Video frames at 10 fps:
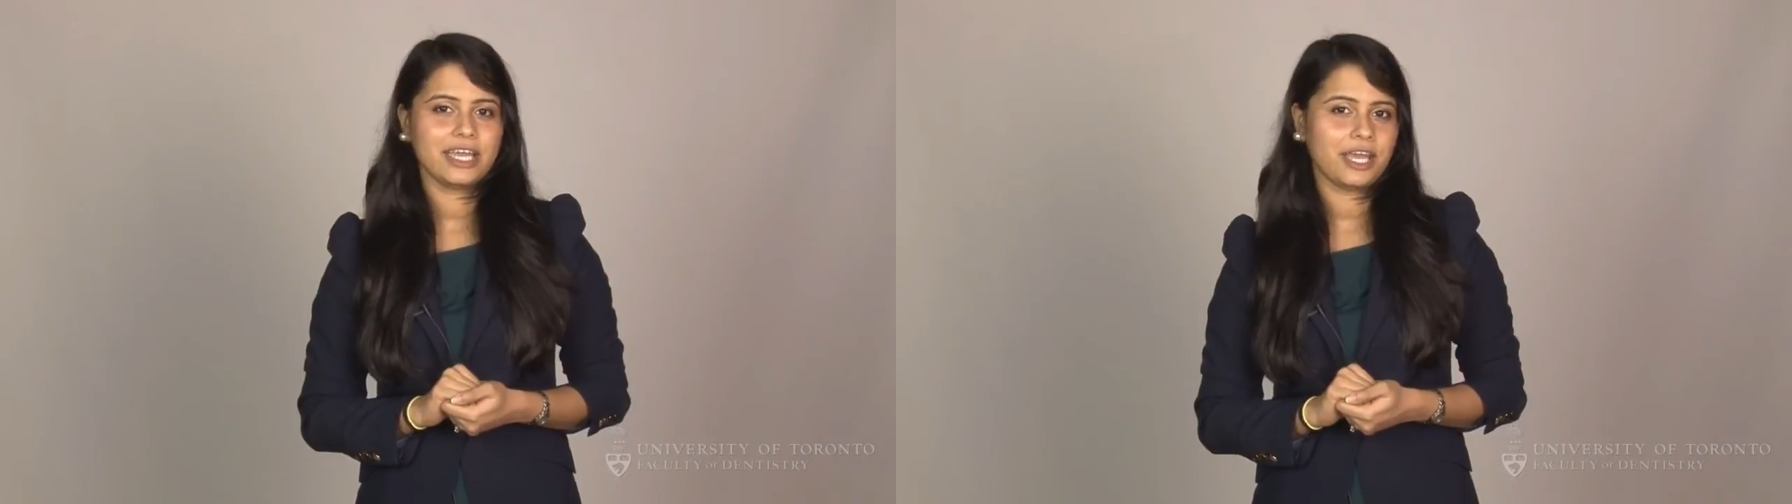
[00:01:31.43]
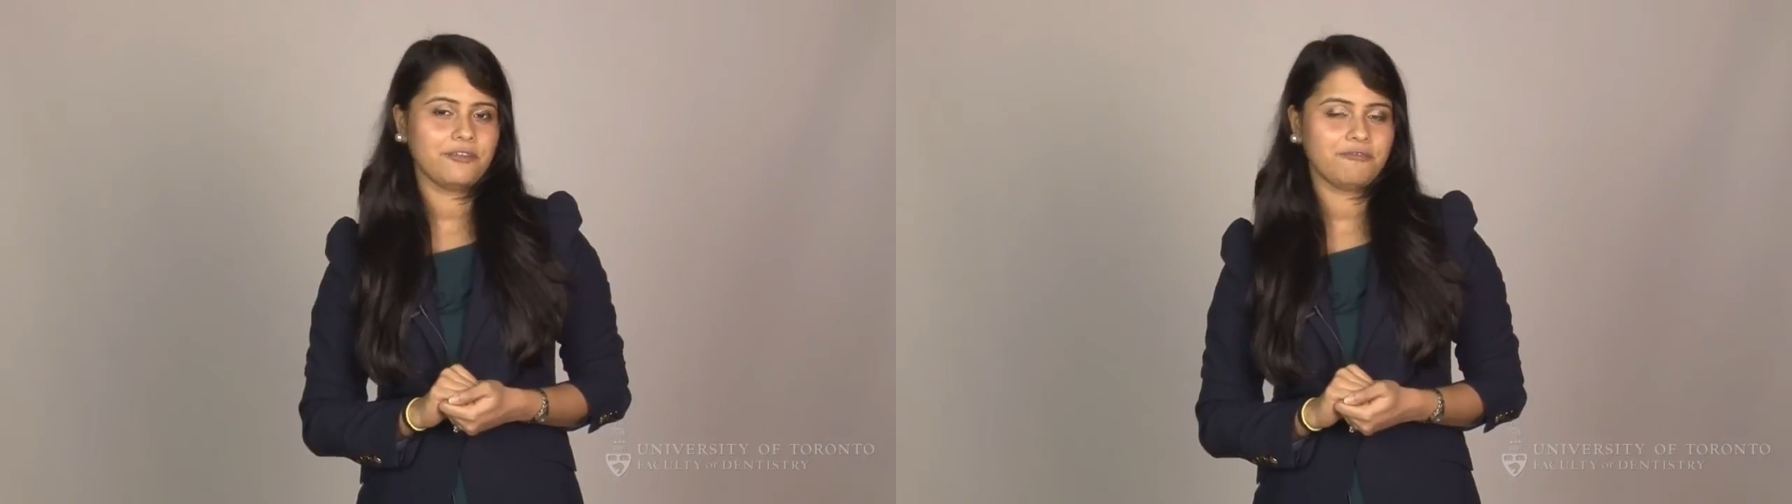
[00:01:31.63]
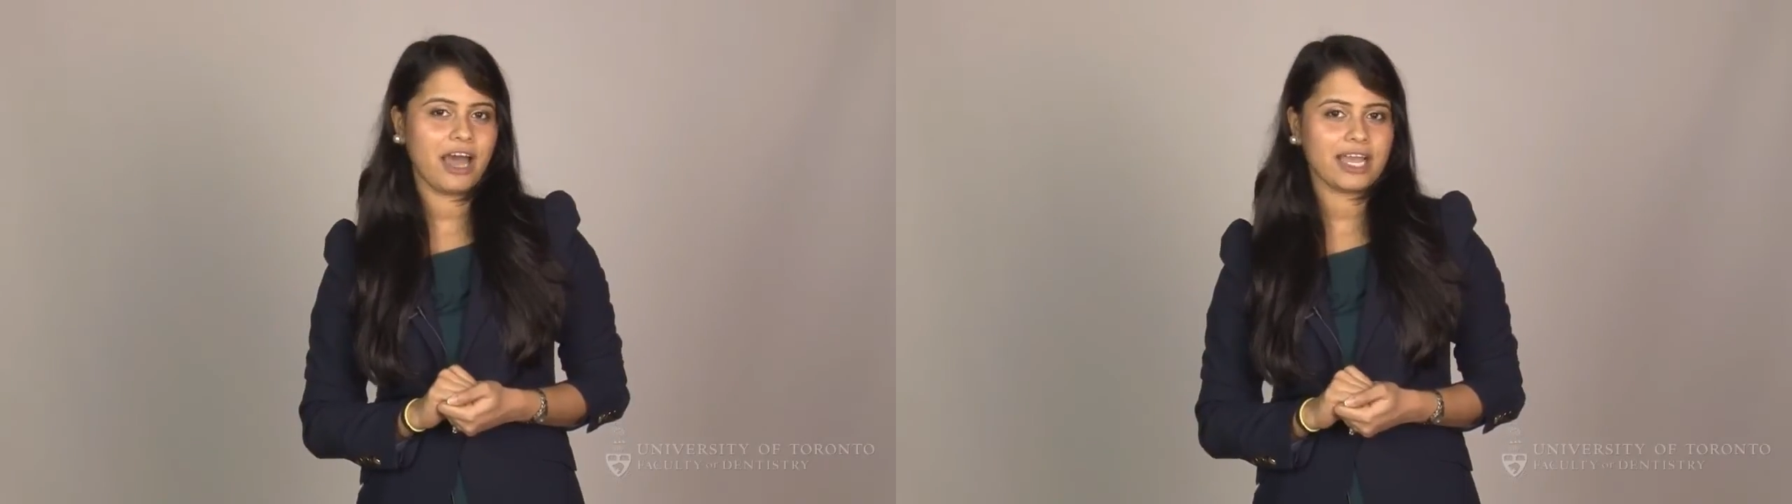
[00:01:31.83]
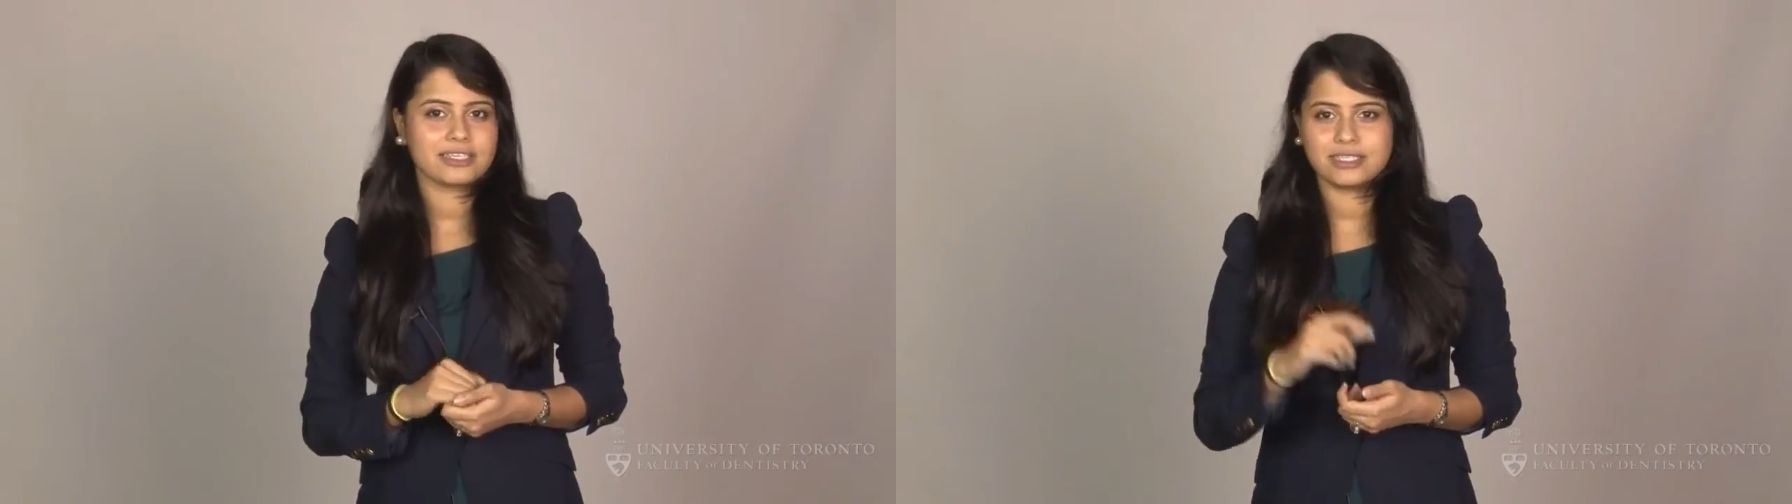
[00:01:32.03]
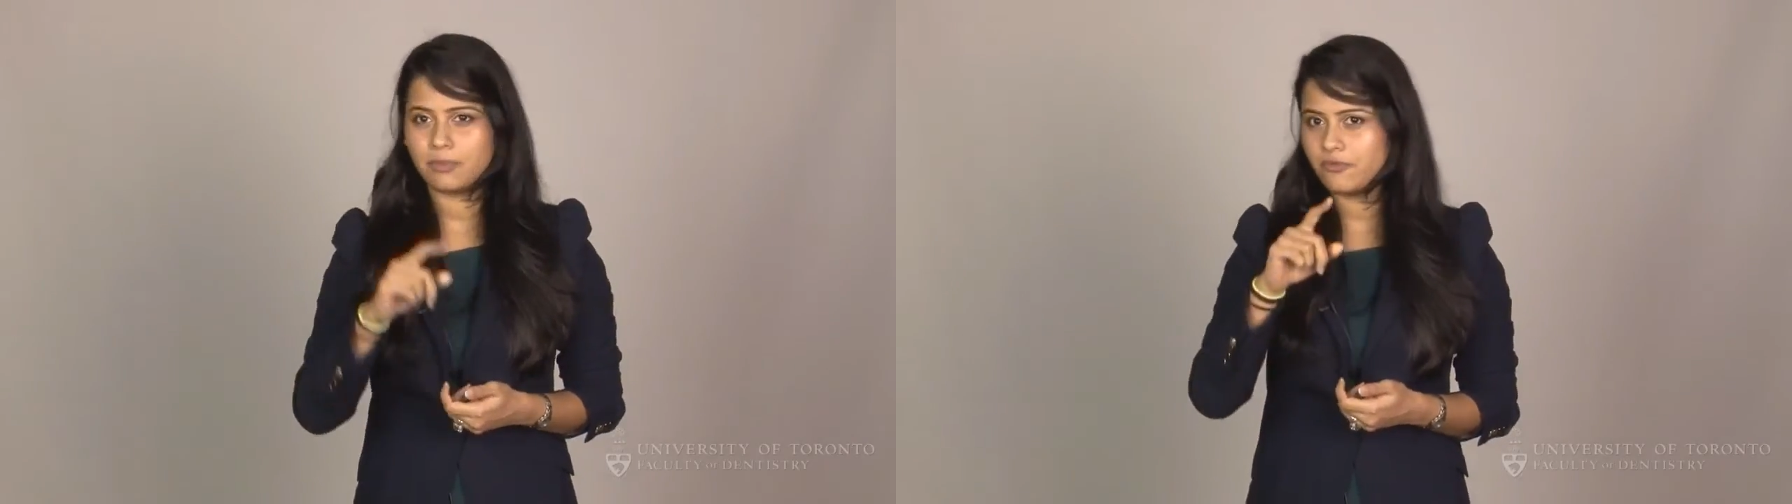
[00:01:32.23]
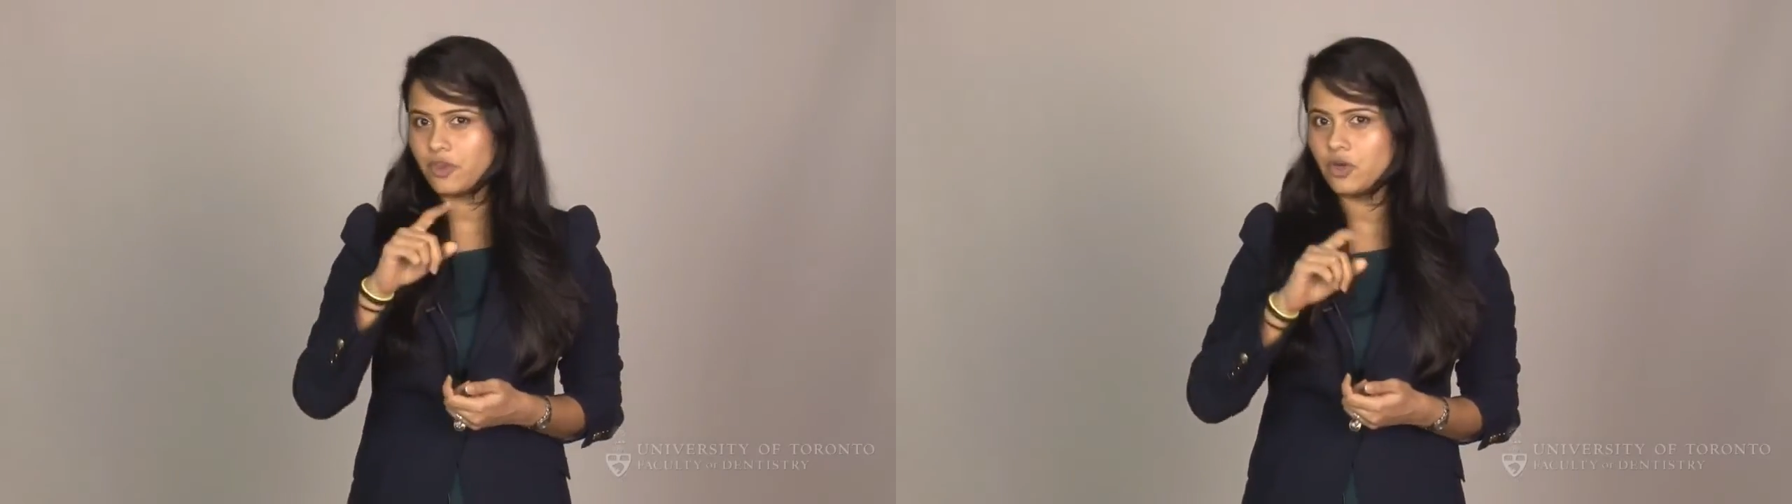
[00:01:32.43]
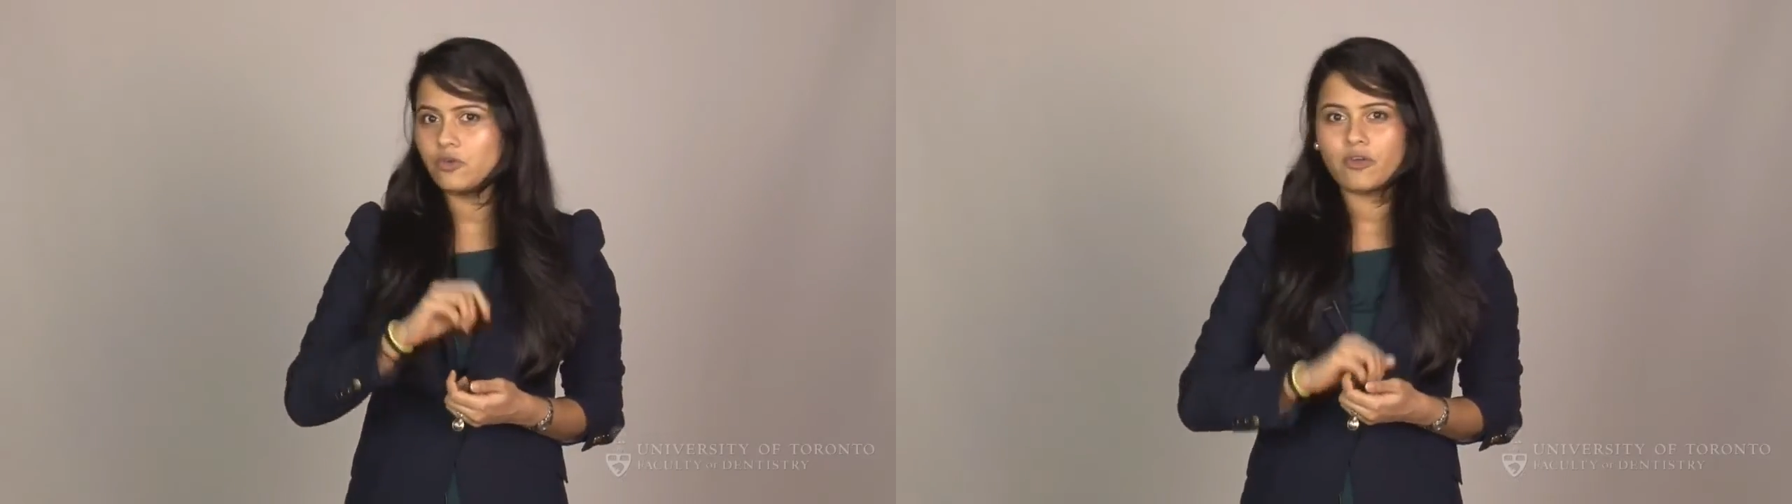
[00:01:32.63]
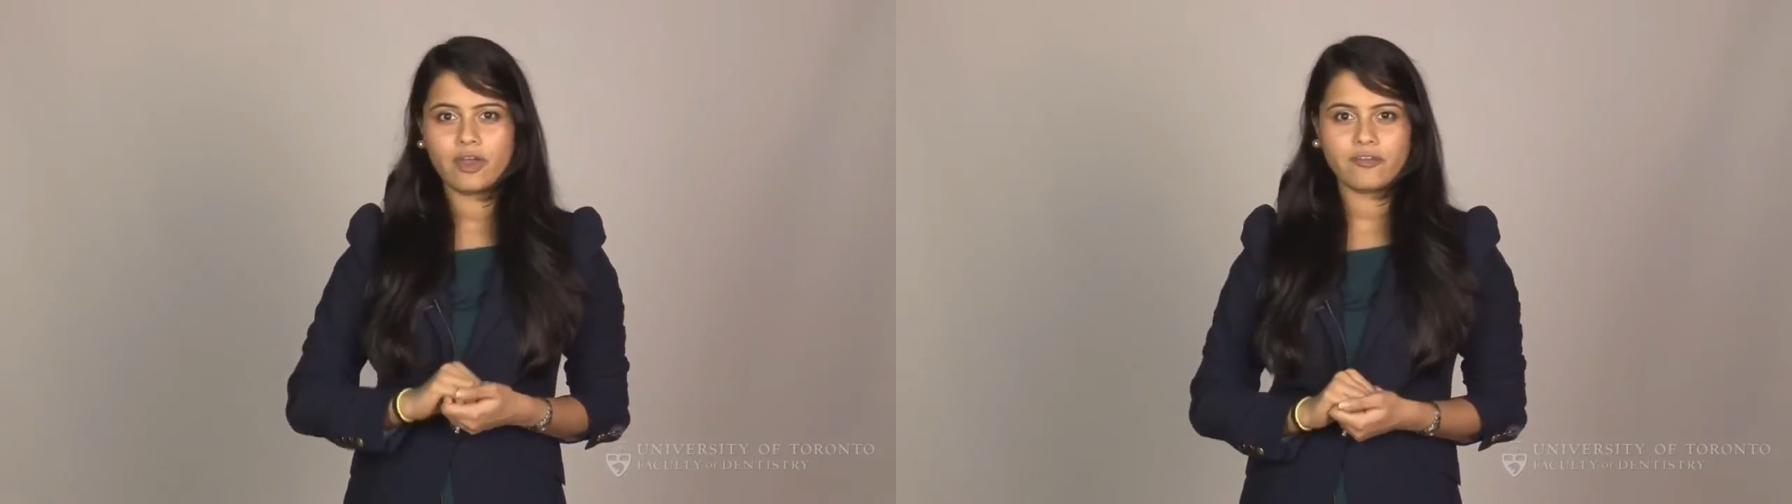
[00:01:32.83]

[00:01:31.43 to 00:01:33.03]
In fact, some of you